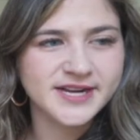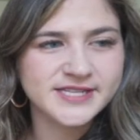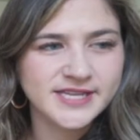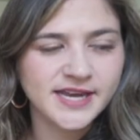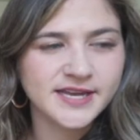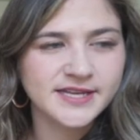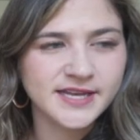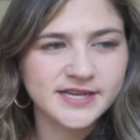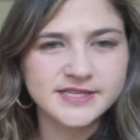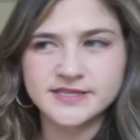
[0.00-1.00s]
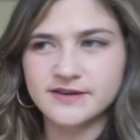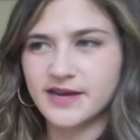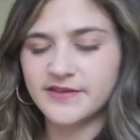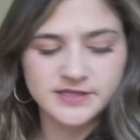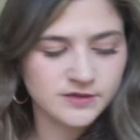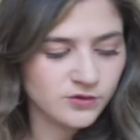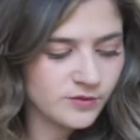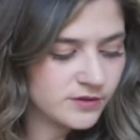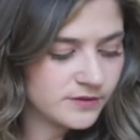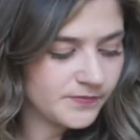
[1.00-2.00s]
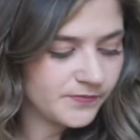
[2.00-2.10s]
say it. Yes. Okay, that's normal.